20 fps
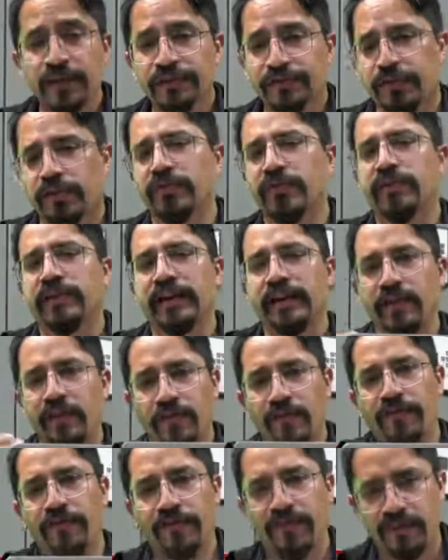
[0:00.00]
so you can
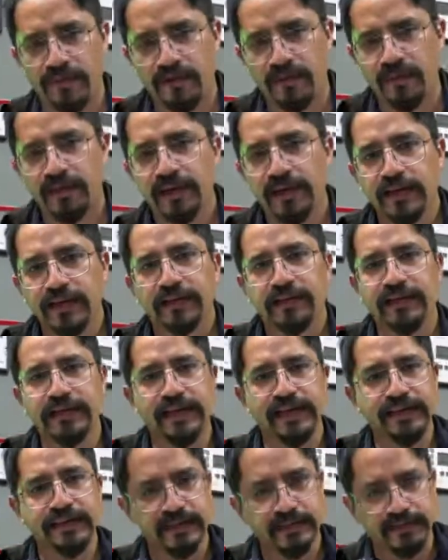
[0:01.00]
confirm the
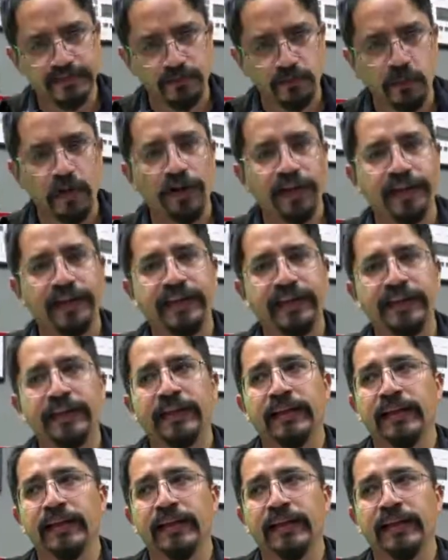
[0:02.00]
engine is working